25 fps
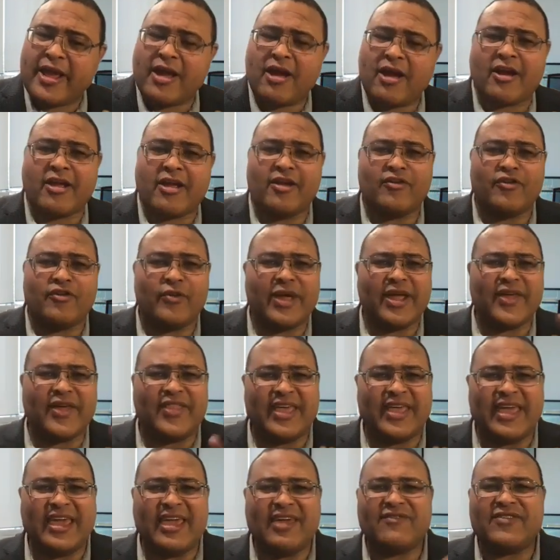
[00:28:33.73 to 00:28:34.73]
Are you doing in
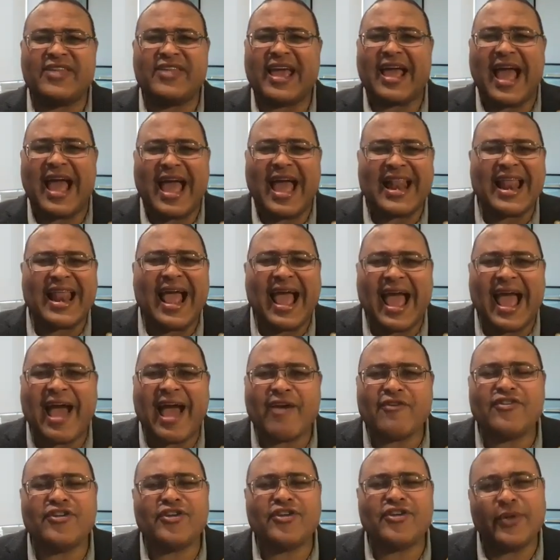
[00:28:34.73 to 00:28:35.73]
the evening? Kind of how
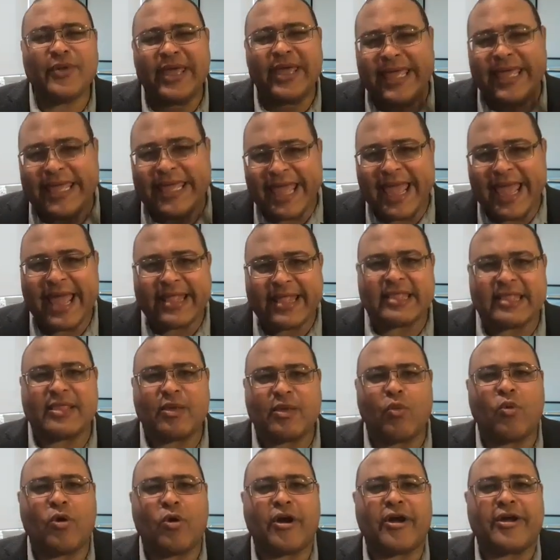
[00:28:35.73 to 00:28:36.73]
do you get the
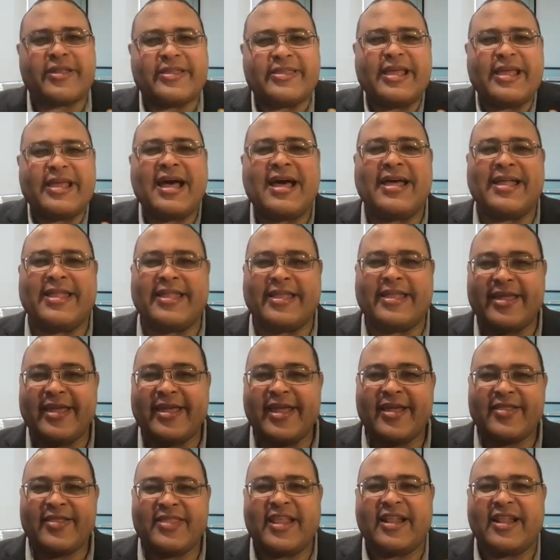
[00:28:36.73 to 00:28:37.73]
work done
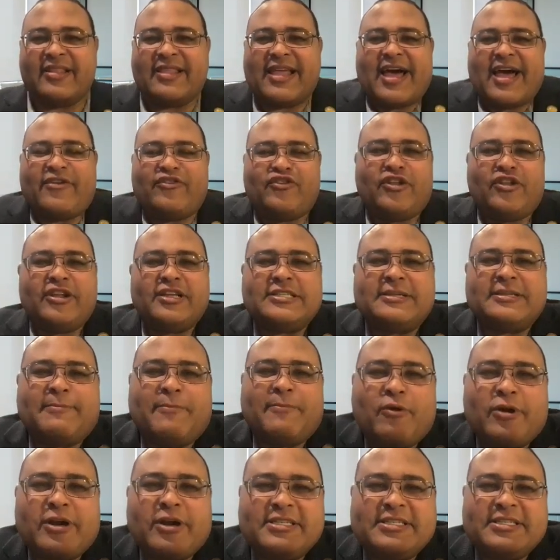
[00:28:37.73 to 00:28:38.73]
that allows you to
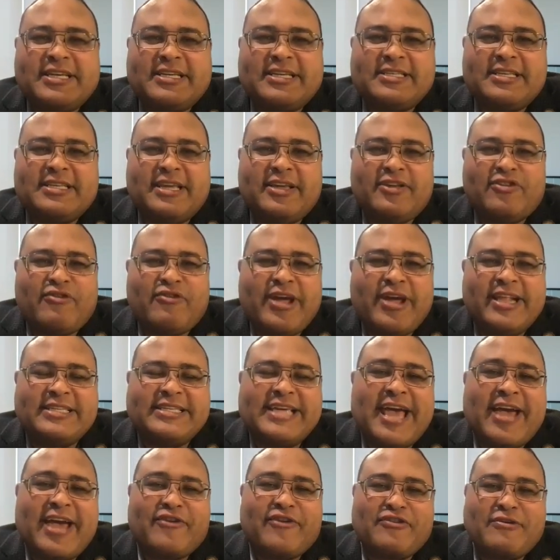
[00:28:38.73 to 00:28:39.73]
support a 60
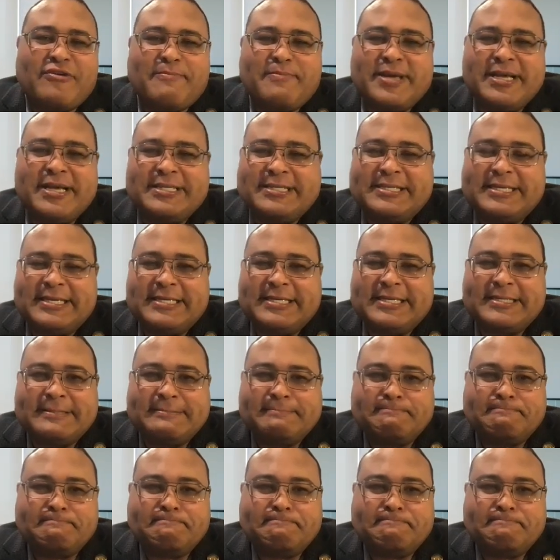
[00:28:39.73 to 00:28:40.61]
transaction business?